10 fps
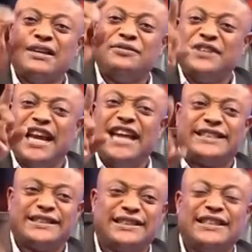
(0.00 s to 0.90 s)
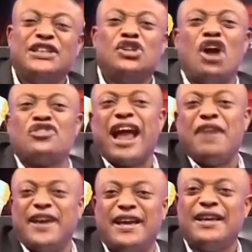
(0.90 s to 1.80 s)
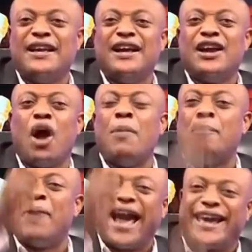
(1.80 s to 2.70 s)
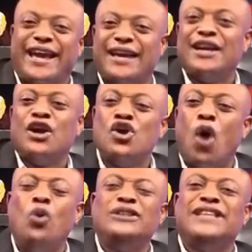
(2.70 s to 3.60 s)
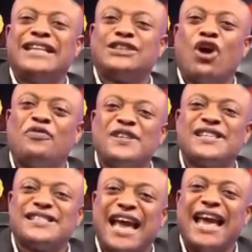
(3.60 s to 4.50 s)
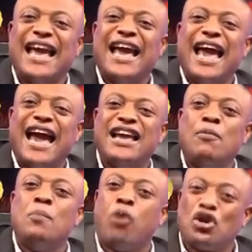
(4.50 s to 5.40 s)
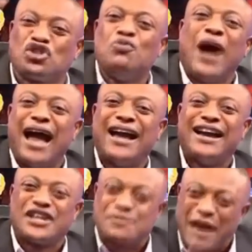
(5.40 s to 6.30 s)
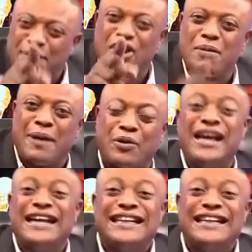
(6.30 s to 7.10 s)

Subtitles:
V8 no drive it no be park it no who judge office say a good touch more. Respect Benedumano.